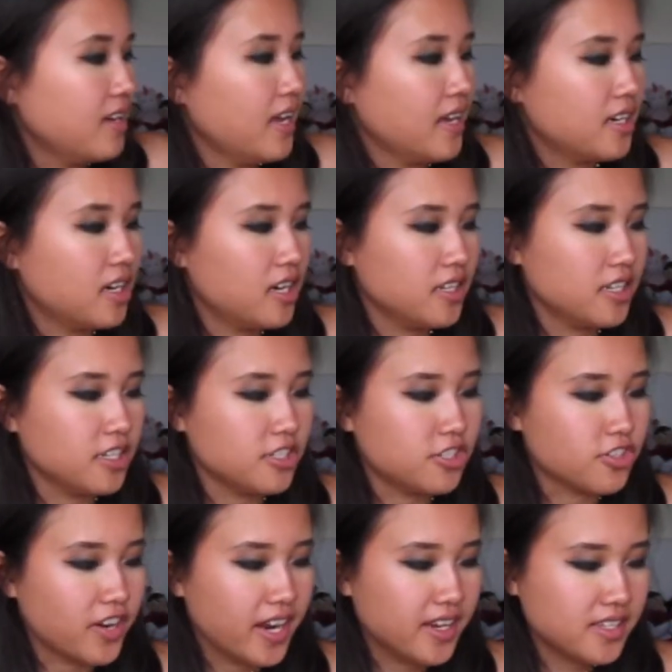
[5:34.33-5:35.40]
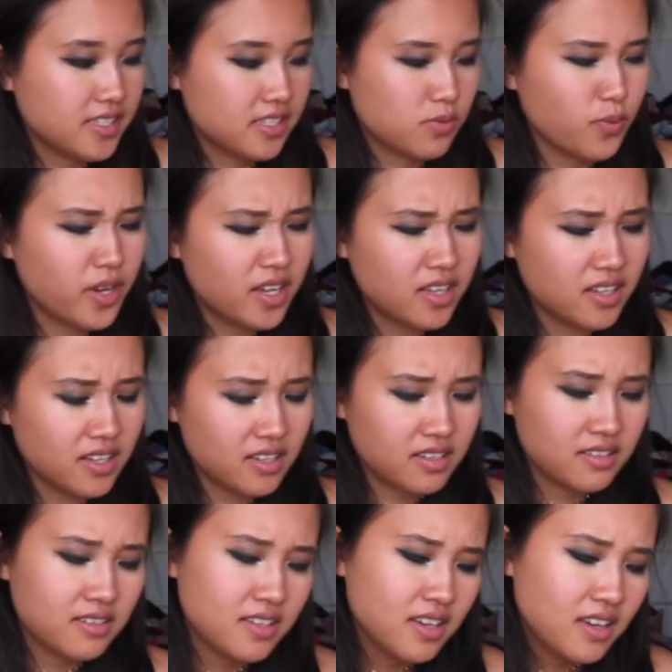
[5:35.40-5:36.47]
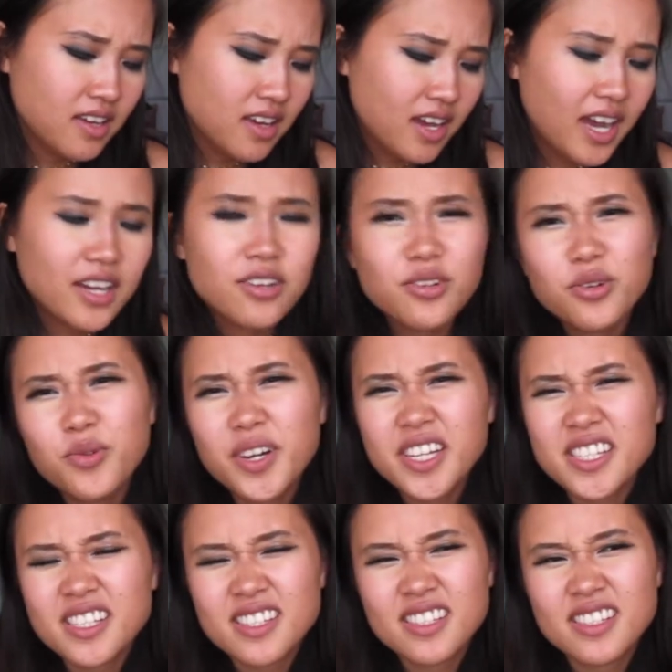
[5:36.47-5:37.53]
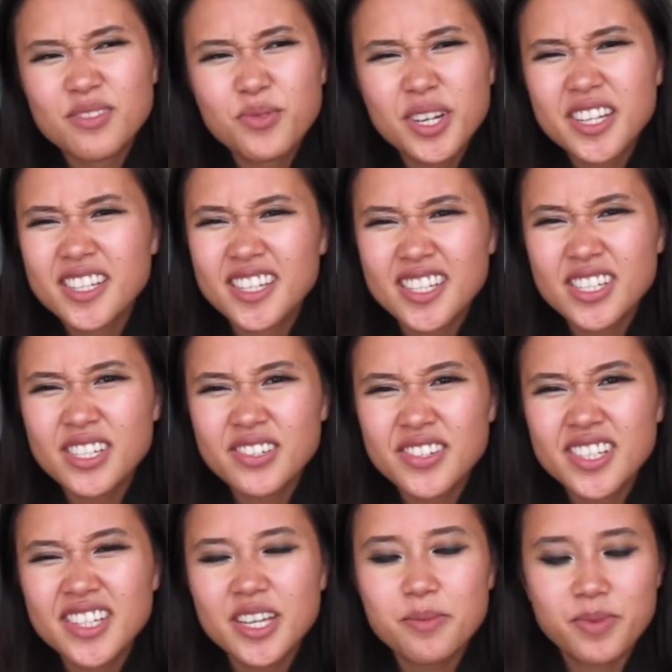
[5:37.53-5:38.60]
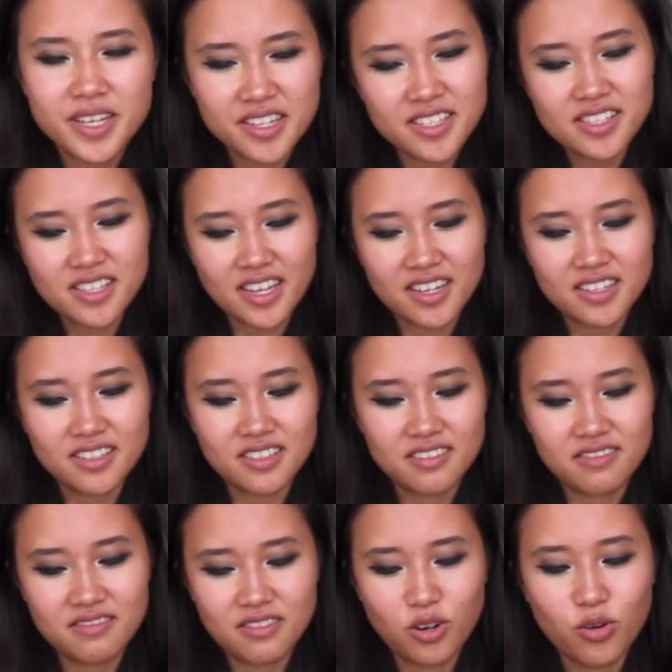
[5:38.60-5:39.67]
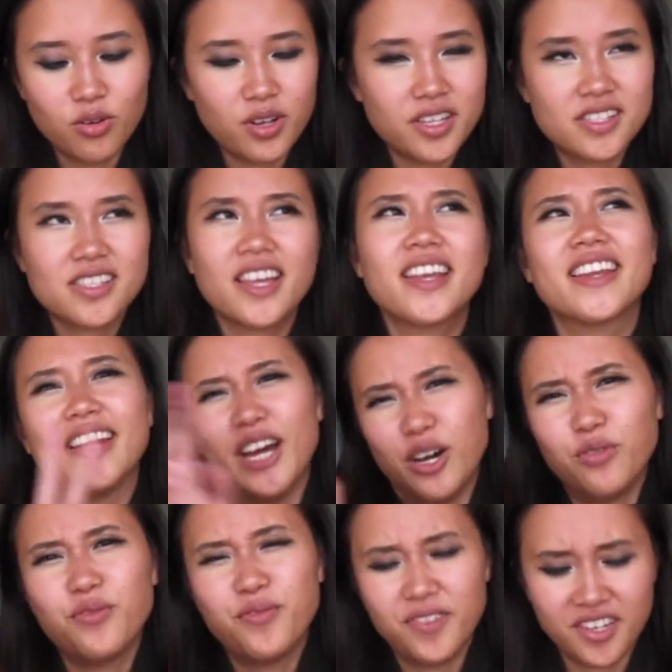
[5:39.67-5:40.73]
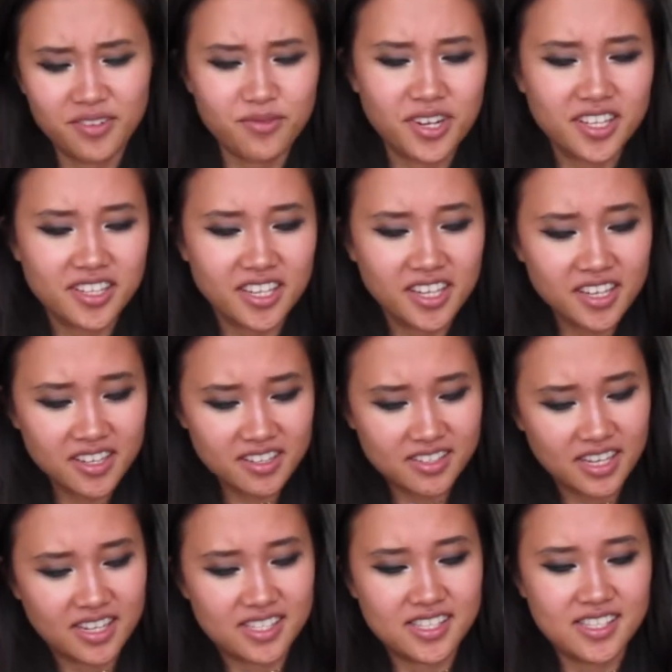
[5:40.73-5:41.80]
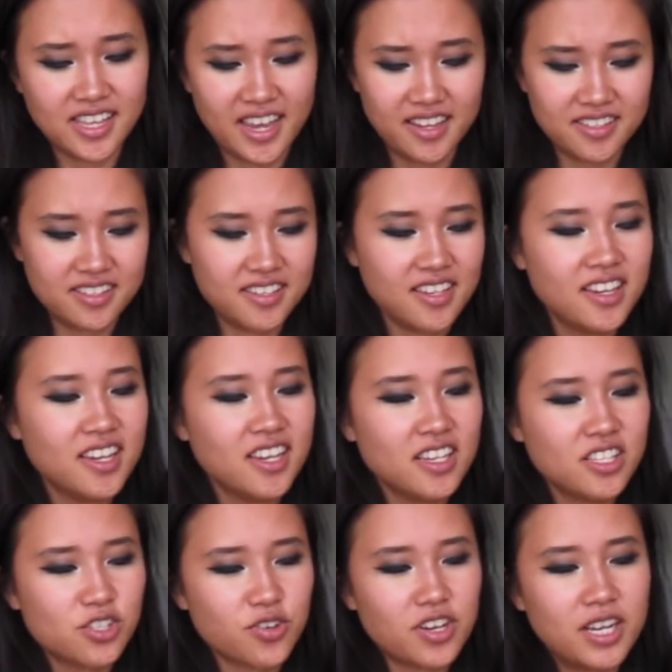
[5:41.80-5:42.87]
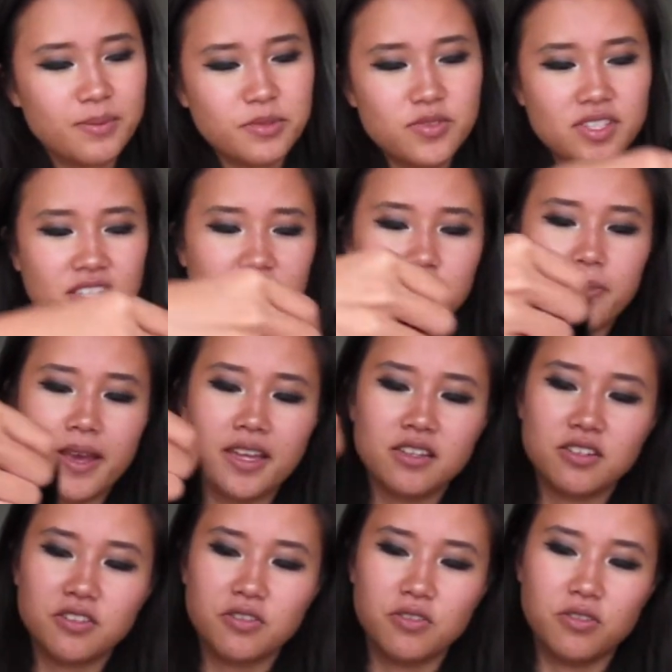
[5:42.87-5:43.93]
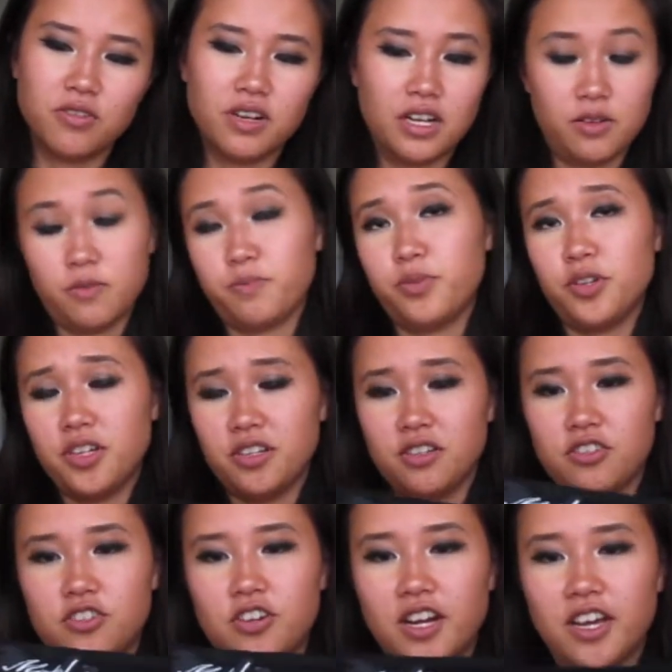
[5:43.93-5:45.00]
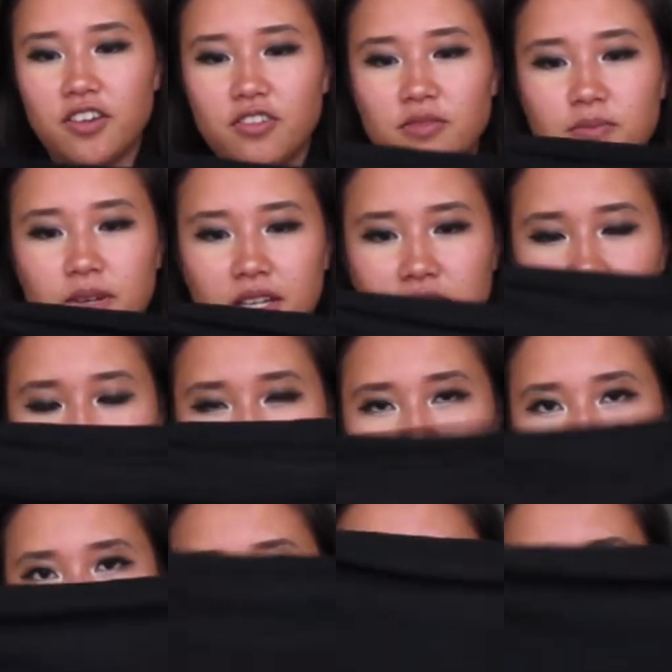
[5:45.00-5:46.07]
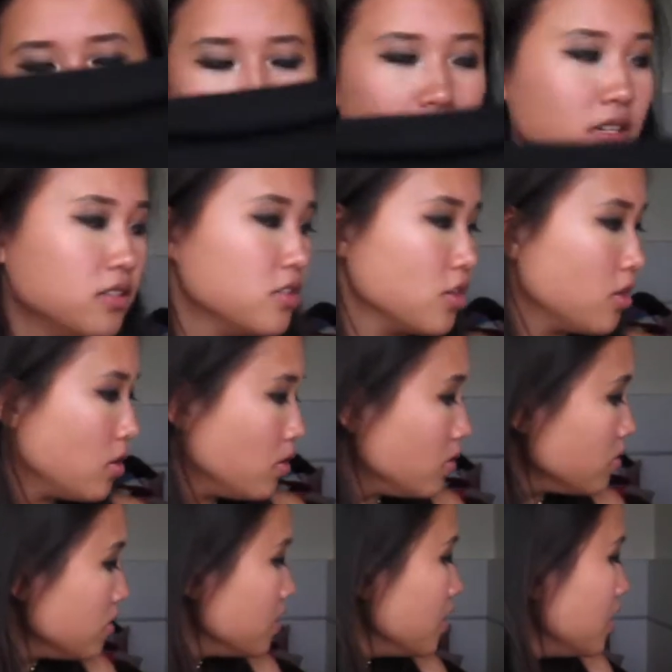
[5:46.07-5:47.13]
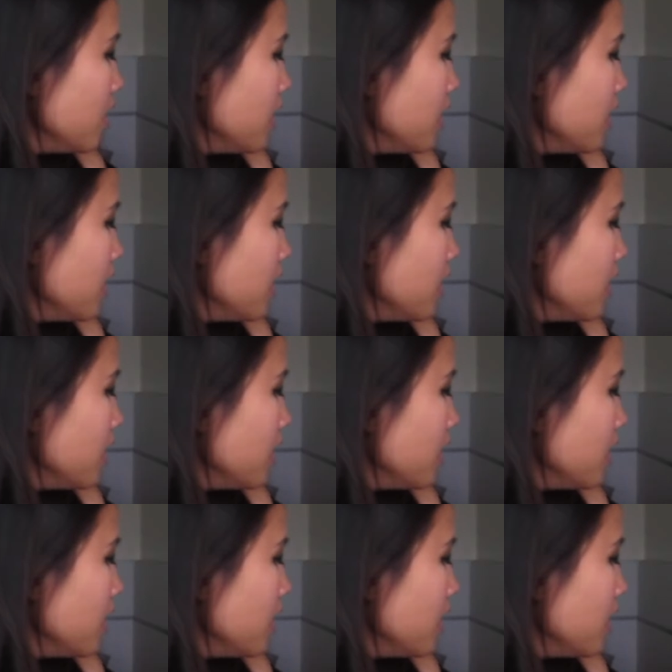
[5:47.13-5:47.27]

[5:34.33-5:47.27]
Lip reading: I got a dress. Well, I don't know what it is really, but it's like an outfit really. It's like a set. So it comes with this bandeau. I'll put it in a try on, but it comes with this bandeau